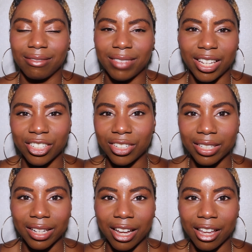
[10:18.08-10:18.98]
That's
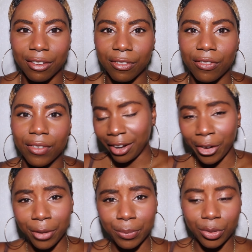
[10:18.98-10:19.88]
just life. I
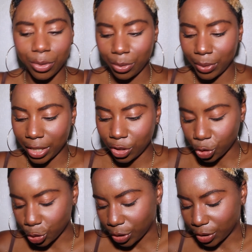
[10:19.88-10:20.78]
hope you
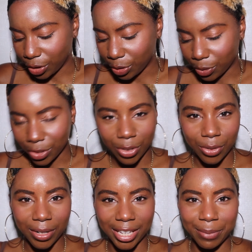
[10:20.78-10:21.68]
enjoy your
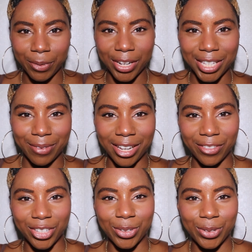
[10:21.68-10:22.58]
school experience,
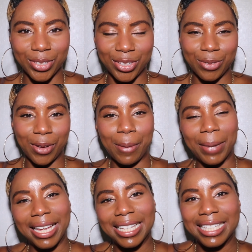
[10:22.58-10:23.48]
whatever schools you are
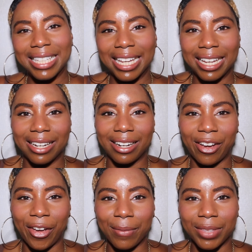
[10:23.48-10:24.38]
placed in, and
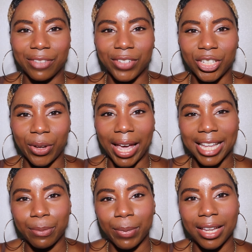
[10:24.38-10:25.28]
I hope this video
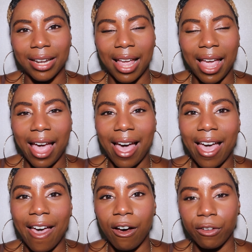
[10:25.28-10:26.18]
has been
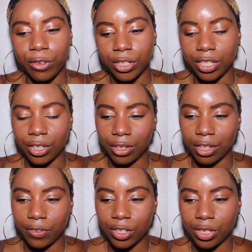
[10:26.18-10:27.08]
helpful to
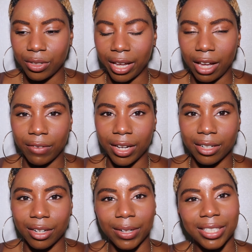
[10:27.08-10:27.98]
you. If you do have
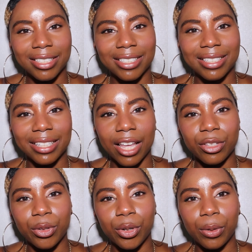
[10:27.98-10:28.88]
any questions,
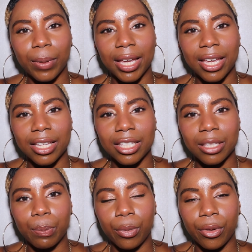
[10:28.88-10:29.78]
as
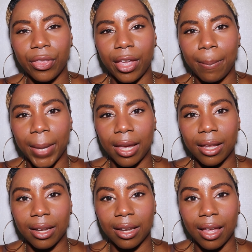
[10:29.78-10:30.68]
always, put them
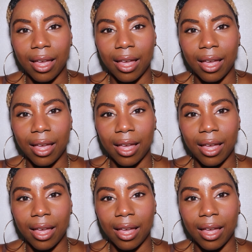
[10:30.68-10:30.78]
in